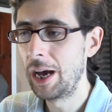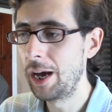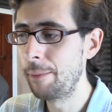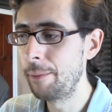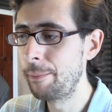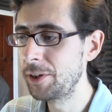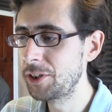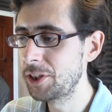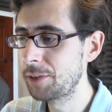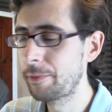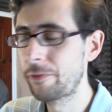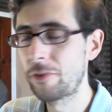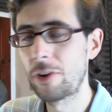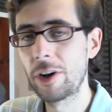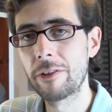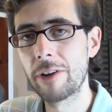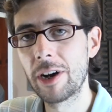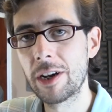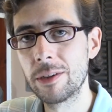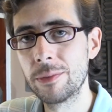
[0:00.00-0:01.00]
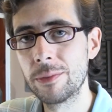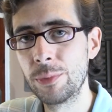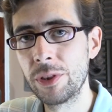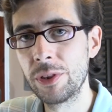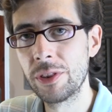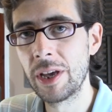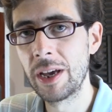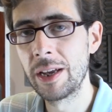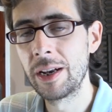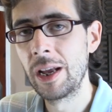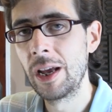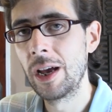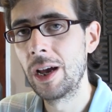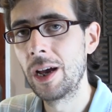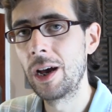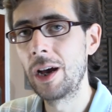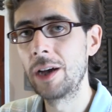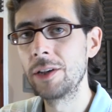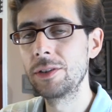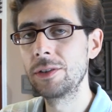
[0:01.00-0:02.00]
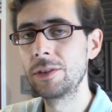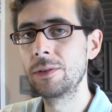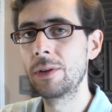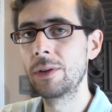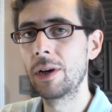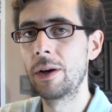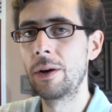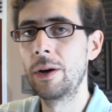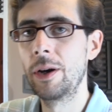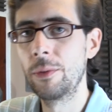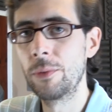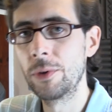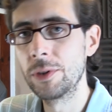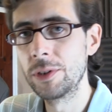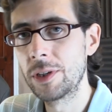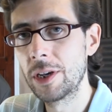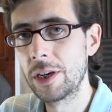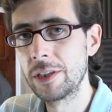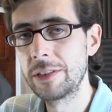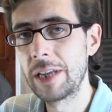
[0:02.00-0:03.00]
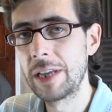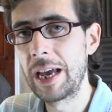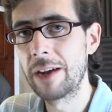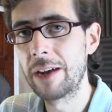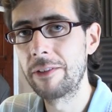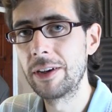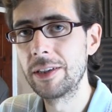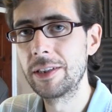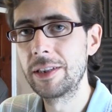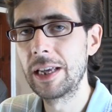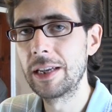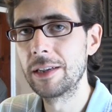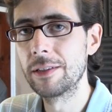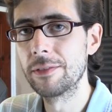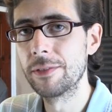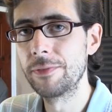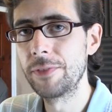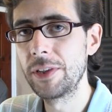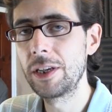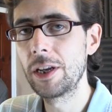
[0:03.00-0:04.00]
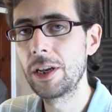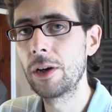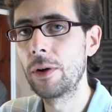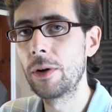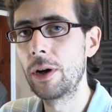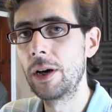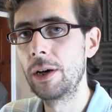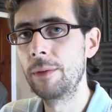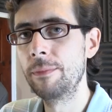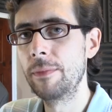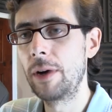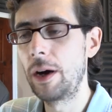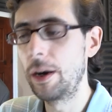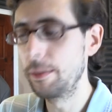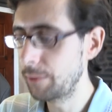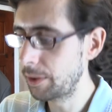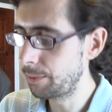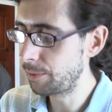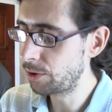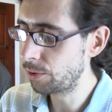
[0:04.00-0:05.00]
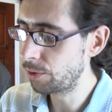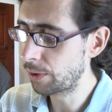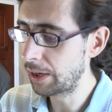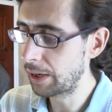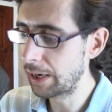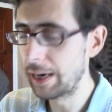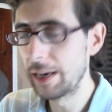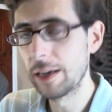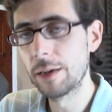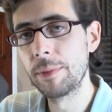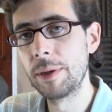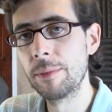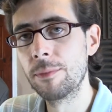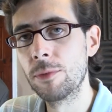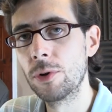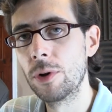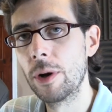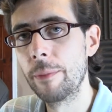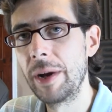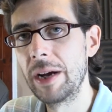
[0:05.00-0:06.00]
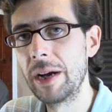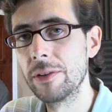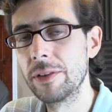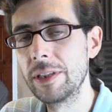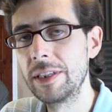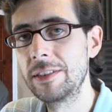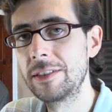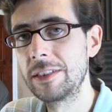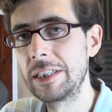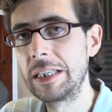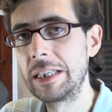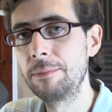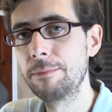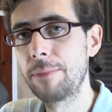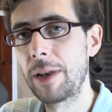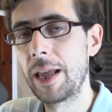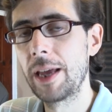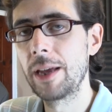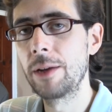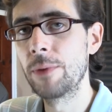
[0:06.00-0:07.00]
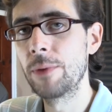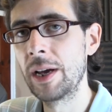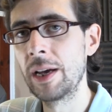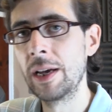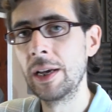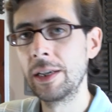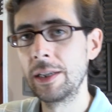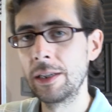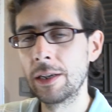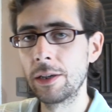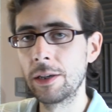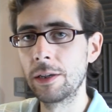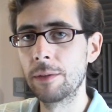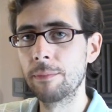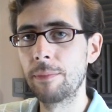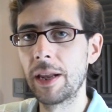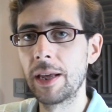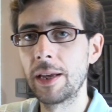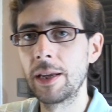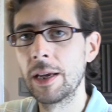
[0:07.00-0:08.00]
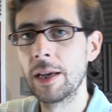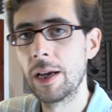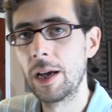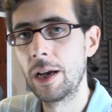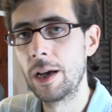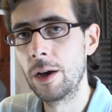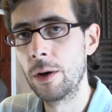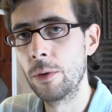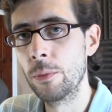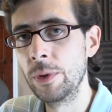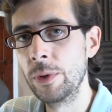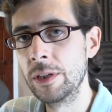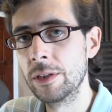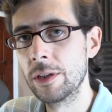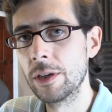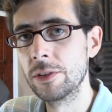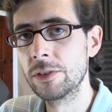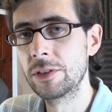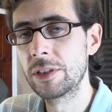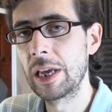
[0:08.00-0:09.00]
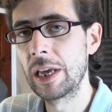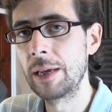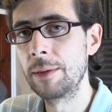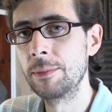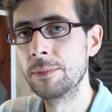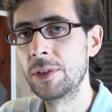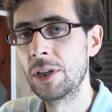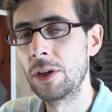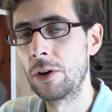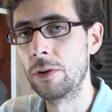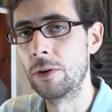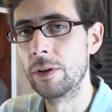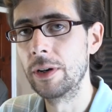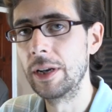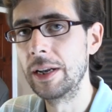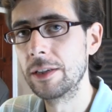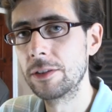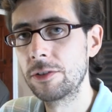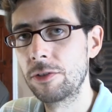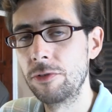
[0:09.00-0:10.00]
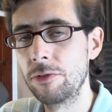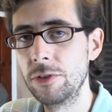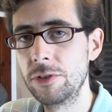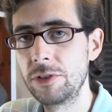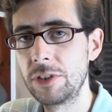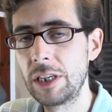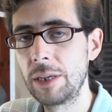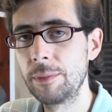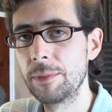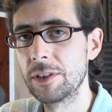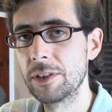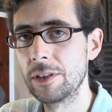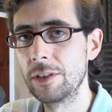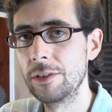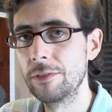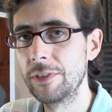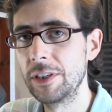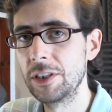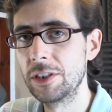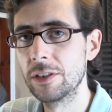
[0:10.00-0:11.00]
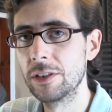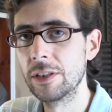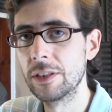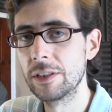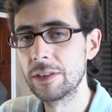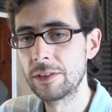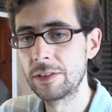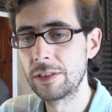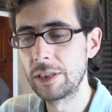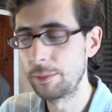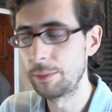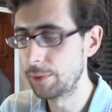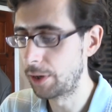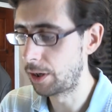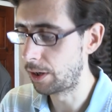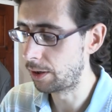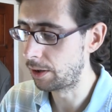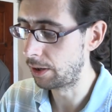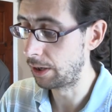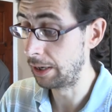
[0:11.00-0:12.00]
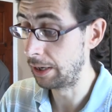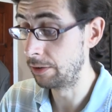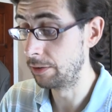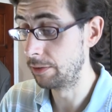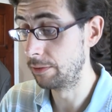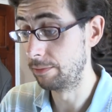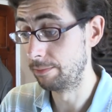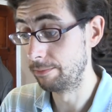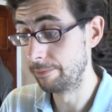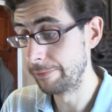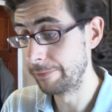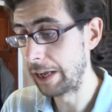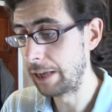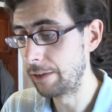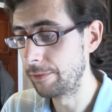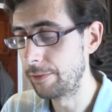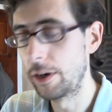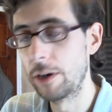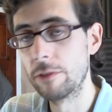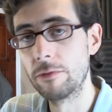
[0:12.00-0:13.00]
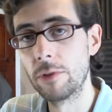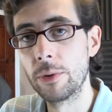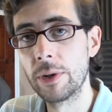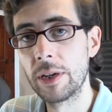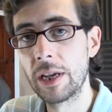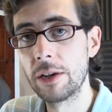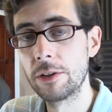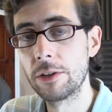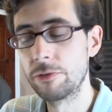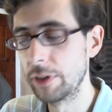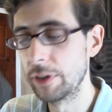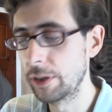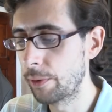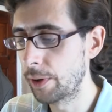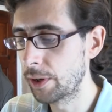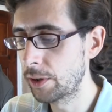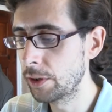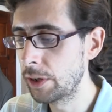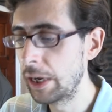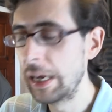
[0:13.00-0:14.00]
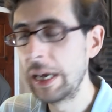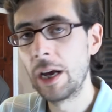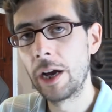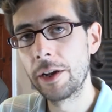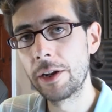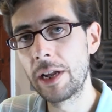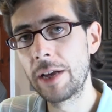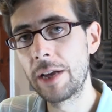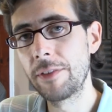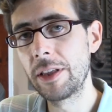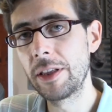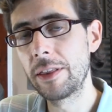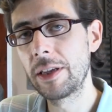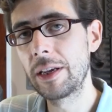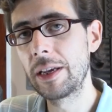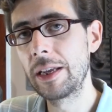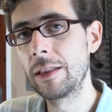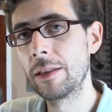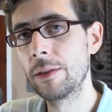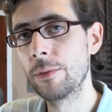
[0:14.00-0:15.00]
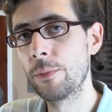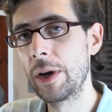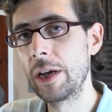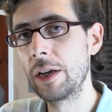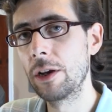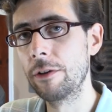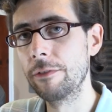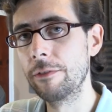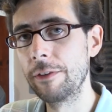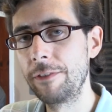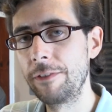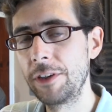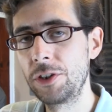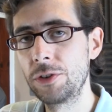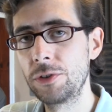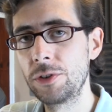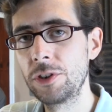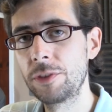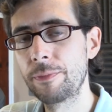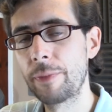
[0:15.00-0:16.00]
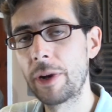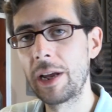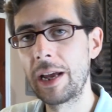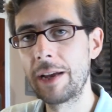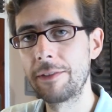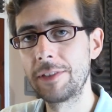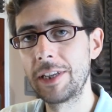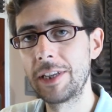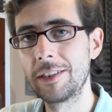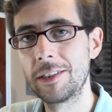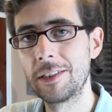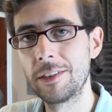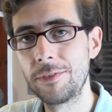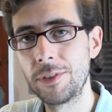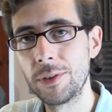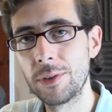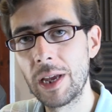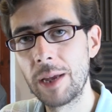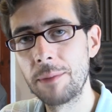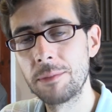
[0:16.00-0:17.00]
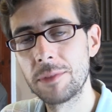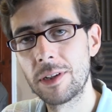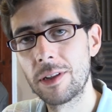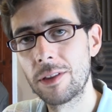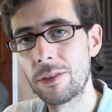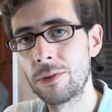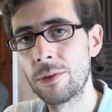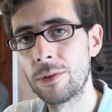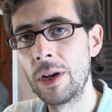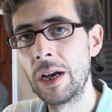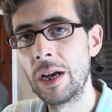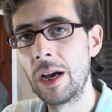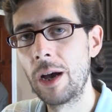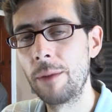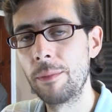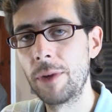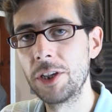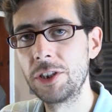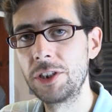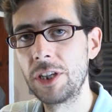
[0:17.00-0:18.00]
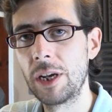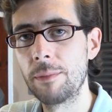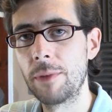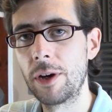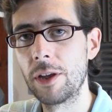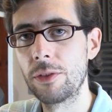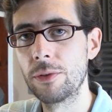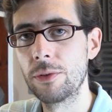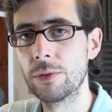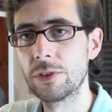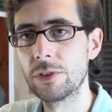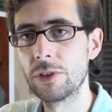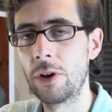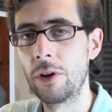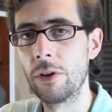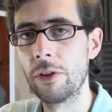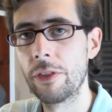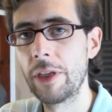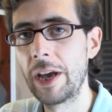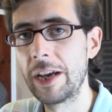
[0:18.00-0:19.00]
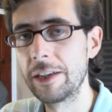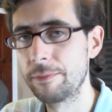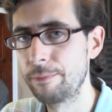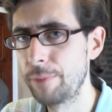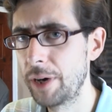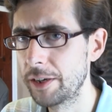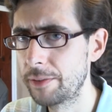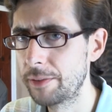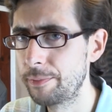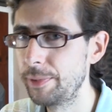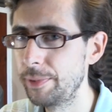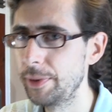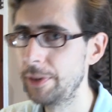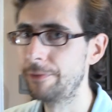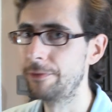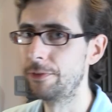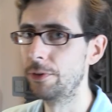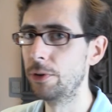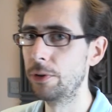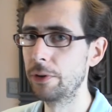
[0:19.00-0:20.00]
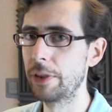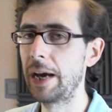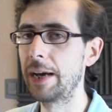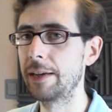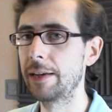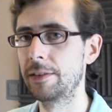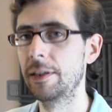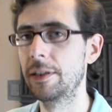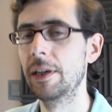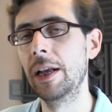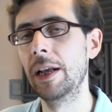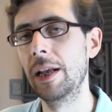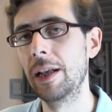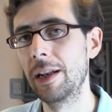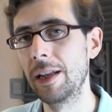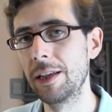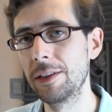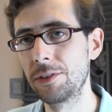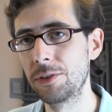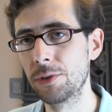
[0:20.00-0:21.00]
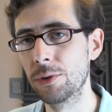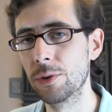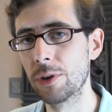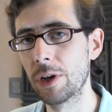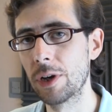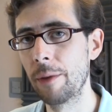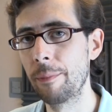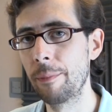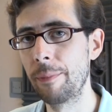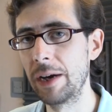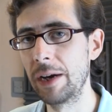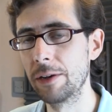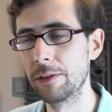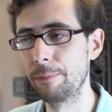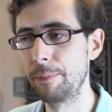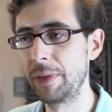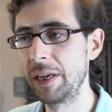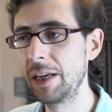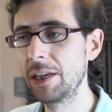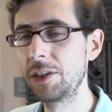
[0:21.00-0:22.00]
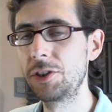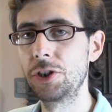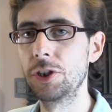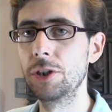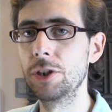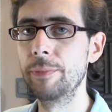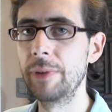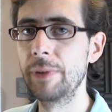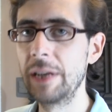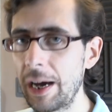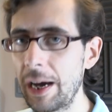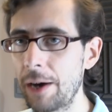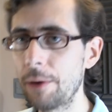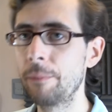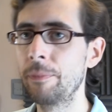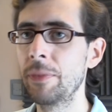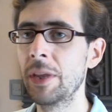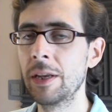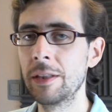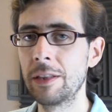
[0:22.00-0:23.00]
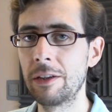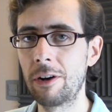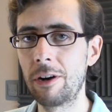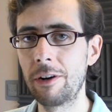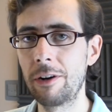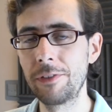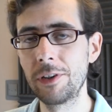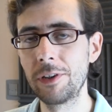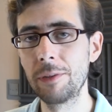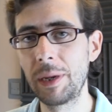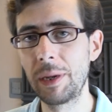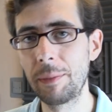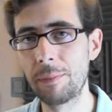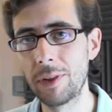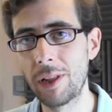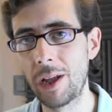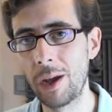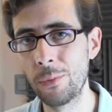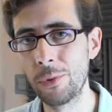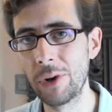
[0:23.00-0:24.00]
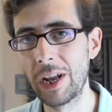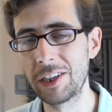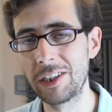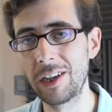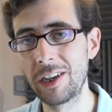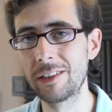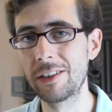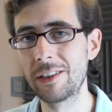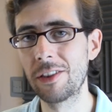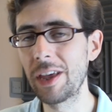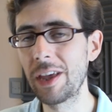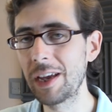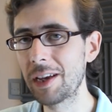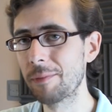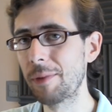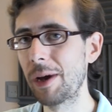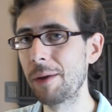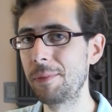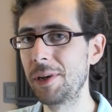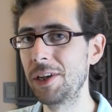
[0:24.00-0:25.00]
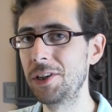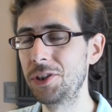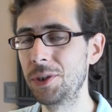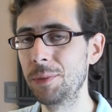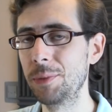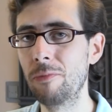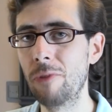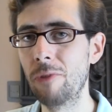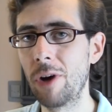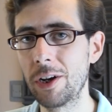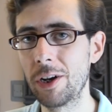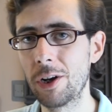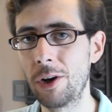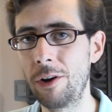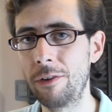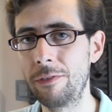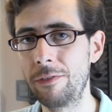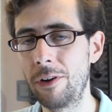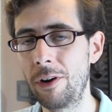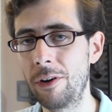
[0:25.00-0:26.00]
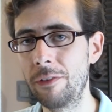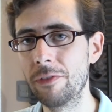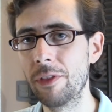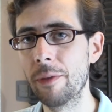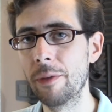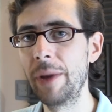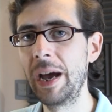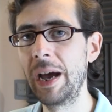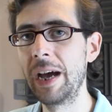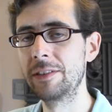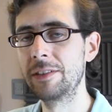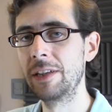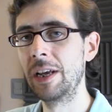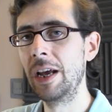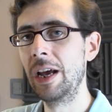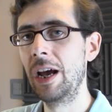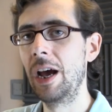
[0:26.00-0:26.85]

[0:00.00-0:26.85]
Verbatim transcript: Uh, but just before I crack on with that, uh, I do uh, want you guys to hang around to the end of the video. Um, I'm going to be talking a little bit more about the Steam Play where you know you can play uh, Windows games on Linux through Steam. It's a new feature that Steam are and Valve are rolling out. It's really quite good. I don't have anything in the way of official news, but I have tested a few games and I thought I might share my thoughts on that that. But before that, let's talk about PeerTube. Now, there are a few people I would actually like to thank about PeerTube right off of the bat.